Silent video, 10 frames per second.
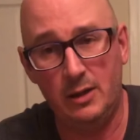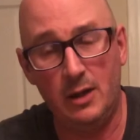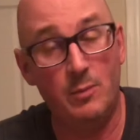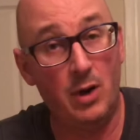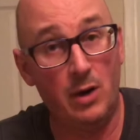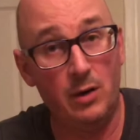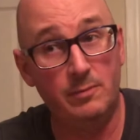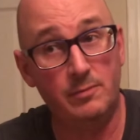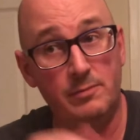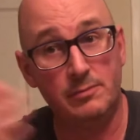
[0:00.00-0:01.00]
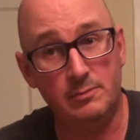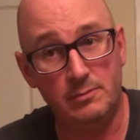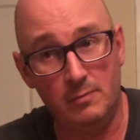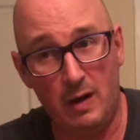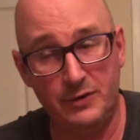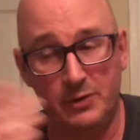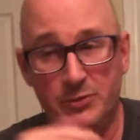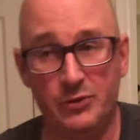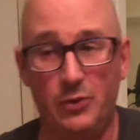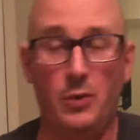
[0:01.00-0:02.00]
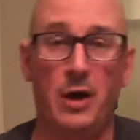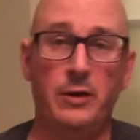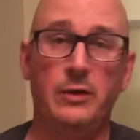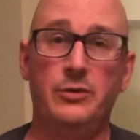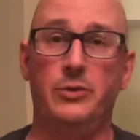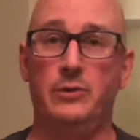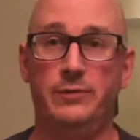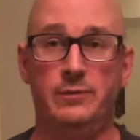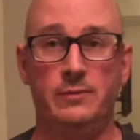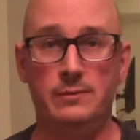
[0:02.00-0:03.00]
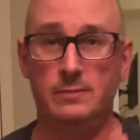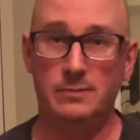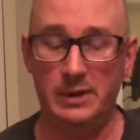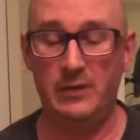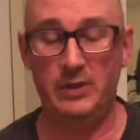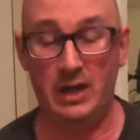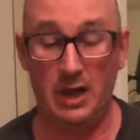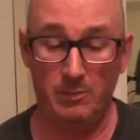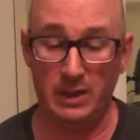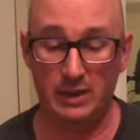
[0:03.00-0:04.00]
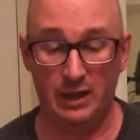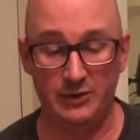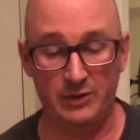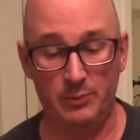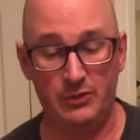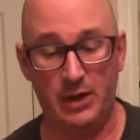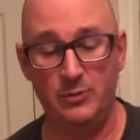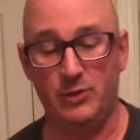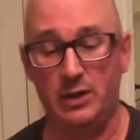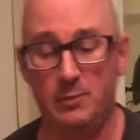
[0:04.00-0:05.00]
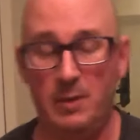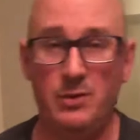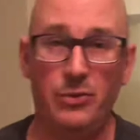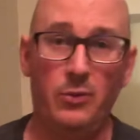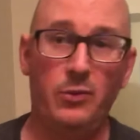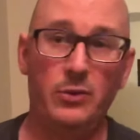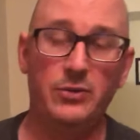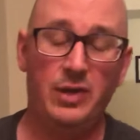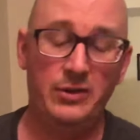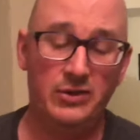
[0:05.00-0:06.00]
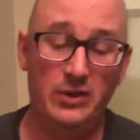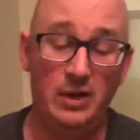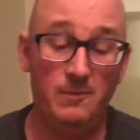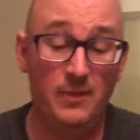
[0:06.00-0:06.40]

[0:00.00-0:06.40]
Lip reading: Amaro, and some soda water to sort of even it out. Make a nice summertime drink. Maybe throw an orange slice in there.